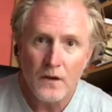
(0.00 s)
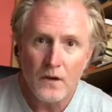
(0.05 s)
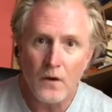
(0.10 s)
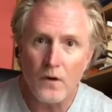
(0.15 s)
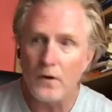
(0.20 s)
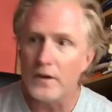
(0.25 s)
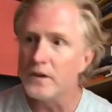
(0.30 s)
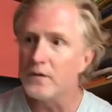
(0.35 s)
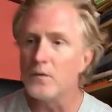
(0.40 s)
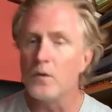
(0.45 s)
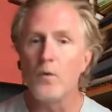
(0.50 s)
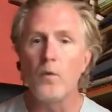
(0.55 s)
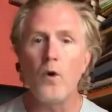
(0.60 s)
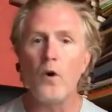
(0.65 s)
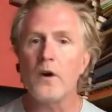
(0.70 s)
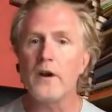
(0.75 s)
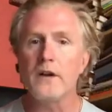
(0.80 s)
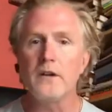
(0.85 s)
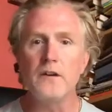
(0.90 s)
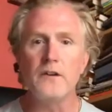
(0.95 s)
or you were
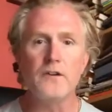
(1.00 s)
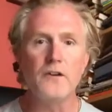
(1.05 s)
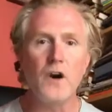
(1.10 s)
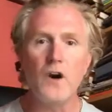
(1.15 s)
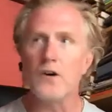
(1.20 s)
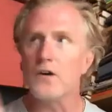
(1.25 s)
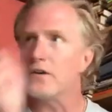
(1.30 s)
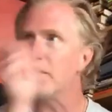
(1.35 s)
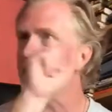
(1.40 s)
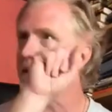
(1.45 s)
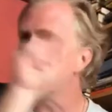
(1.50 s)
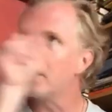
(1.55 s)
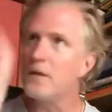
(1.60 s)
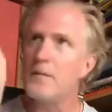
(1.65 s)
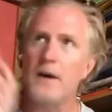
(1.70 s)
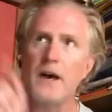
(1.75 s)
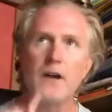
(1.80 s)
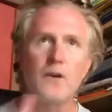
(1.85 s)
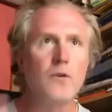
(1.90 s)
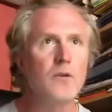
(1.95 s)
walking your dog thinking
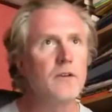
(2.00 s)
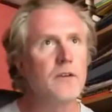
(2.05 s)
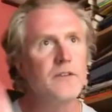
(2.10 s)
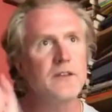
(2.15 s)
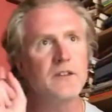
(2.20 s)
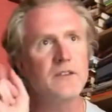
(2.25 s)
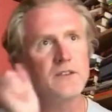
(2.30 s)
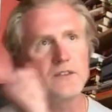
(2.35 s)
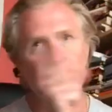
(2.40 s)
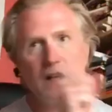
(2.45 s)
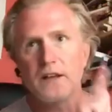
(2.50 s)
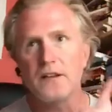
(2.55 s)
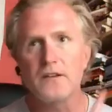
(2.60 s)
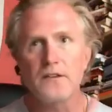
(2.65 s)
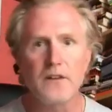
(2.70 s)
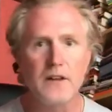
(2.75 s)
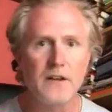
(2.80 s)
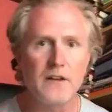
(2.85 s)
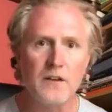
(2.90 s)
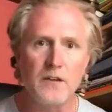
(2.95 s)
about all of these
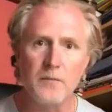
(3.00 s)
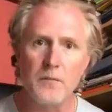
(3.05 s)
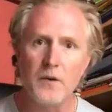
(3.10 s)
things, letting your